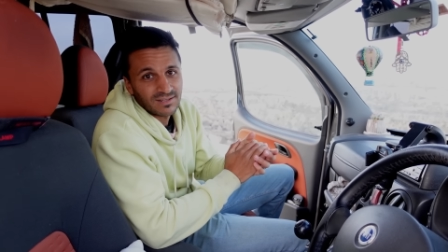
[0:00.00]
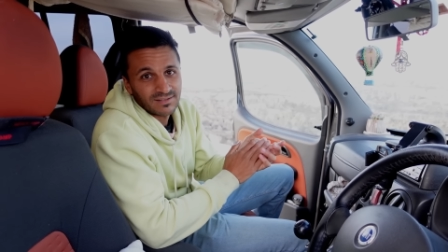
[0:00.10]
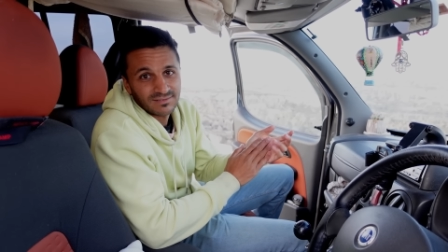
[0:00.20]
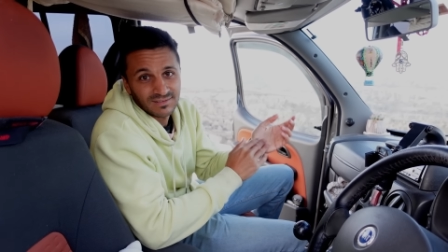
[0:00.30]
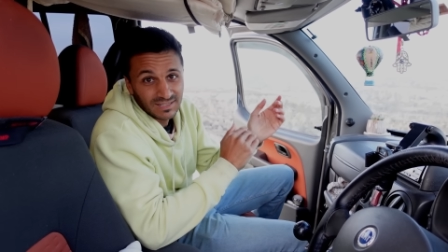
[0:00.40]

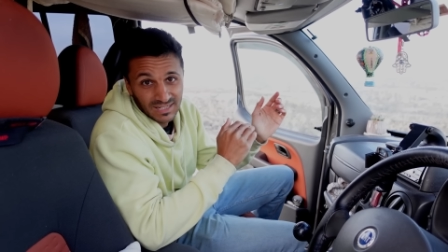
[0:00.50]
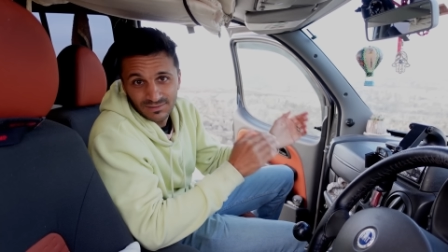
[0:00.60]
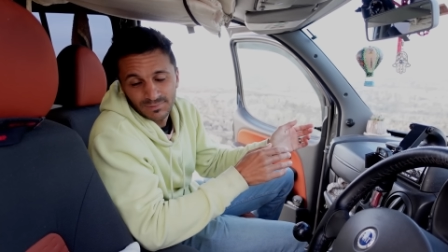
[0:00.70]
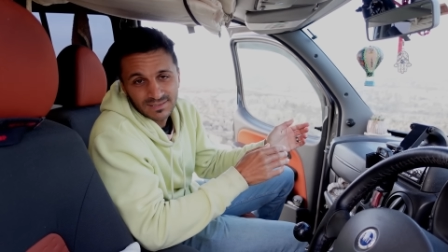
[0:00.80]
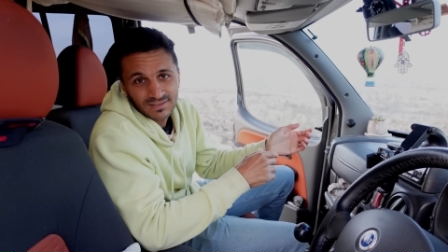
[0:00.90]
Uh,
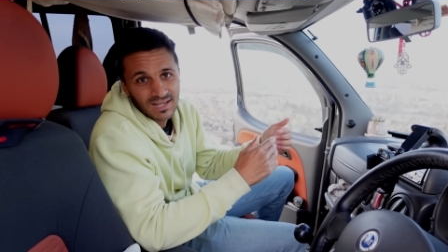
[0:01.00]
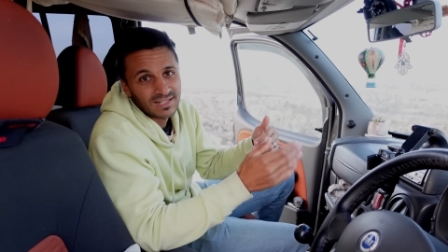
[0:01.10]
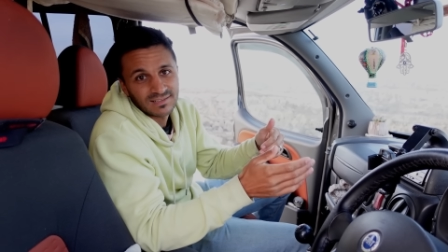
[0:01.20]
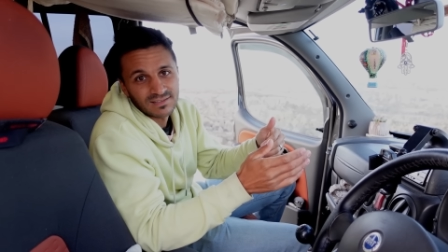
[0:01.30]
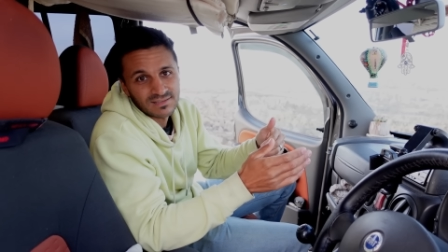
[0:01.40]
in the winter
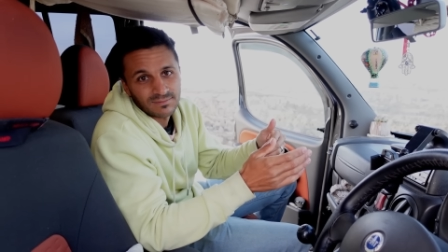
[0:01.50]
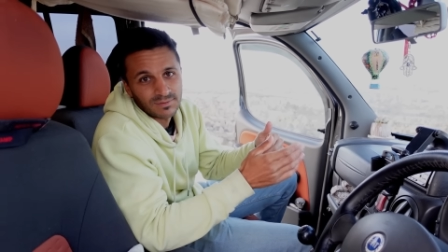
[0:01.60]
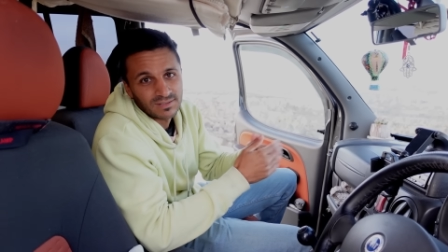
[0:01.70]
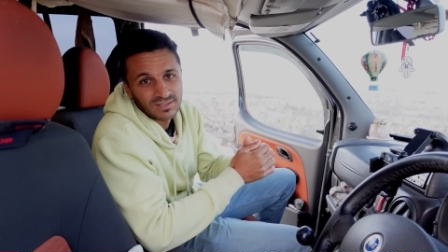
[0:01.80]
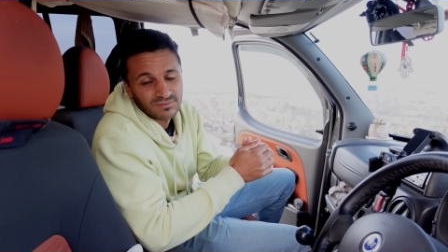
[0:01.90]
and in the
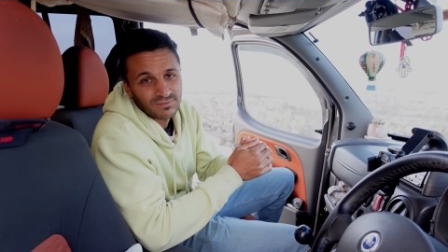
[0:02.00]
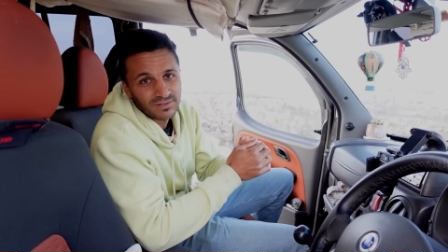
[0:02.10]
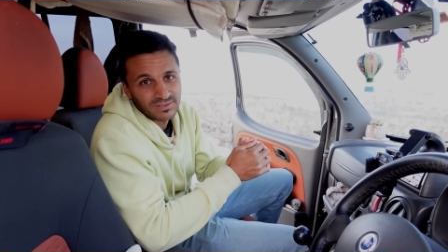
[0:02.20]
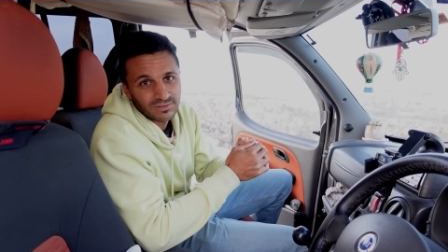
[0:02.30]
summer it is very